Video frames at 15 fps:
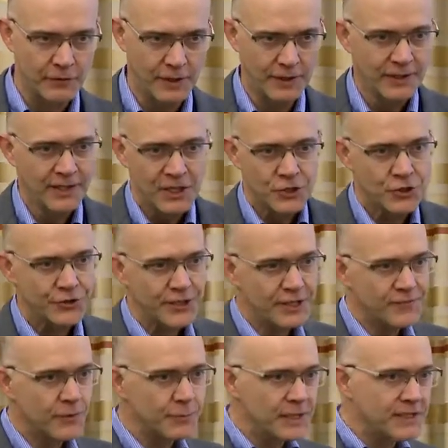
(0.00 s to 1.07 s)
right? So
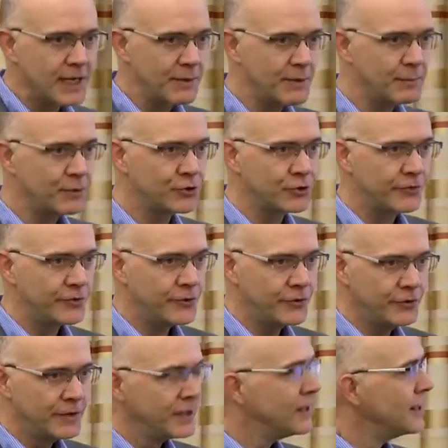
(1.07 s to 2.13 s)
just from the timing point of
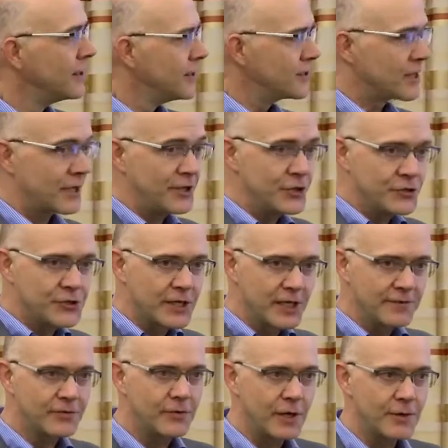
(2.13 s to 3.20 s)
view, this is a huge
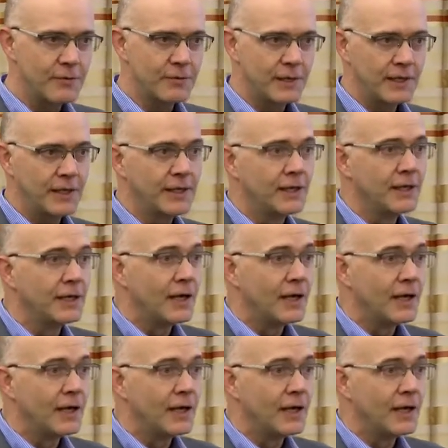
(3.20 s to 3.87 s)
gain for everybody.